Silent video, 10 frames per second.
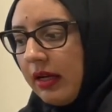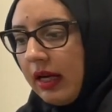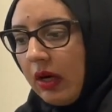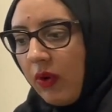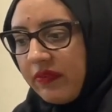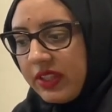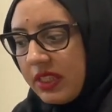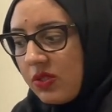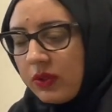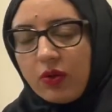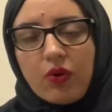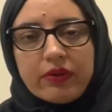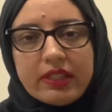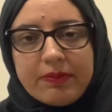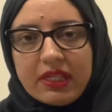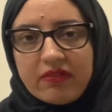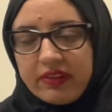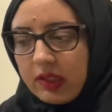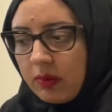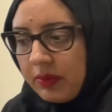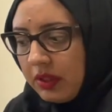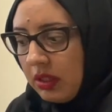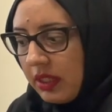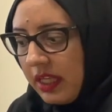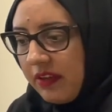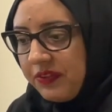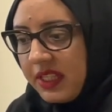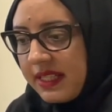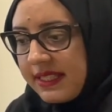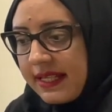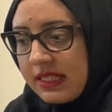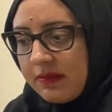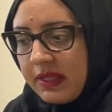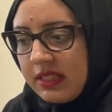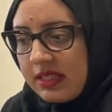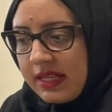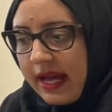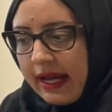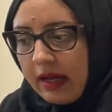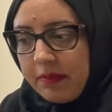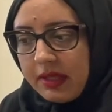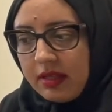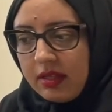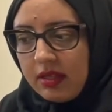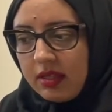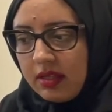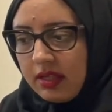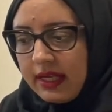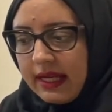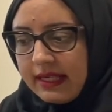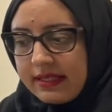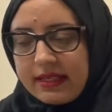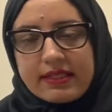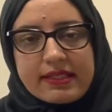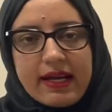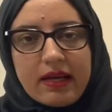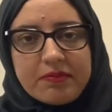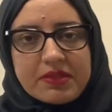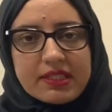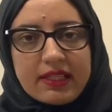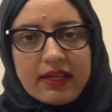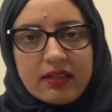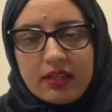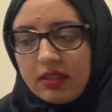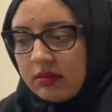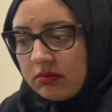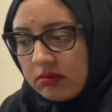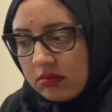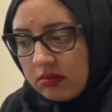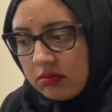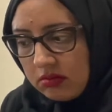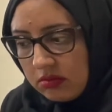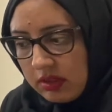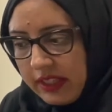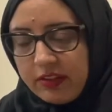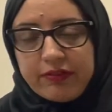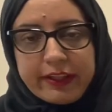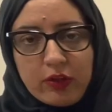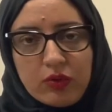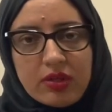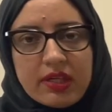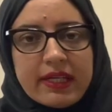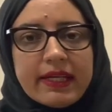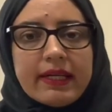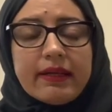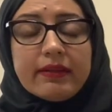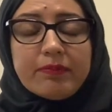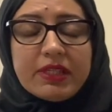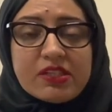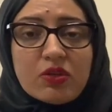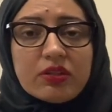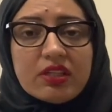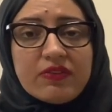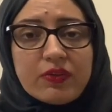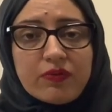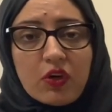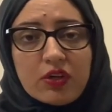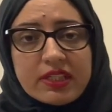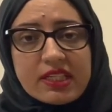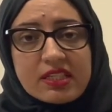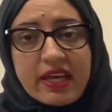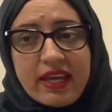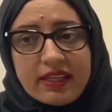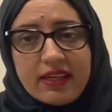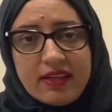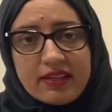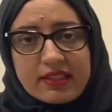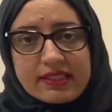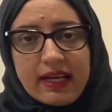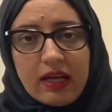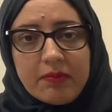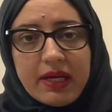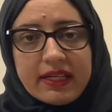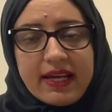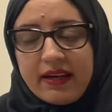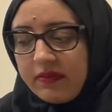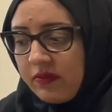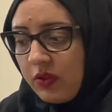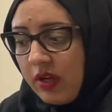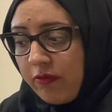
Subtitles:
However, this would only be available if the assessment tab has exams that are there for you. Please note that if you've already taken an exam and you have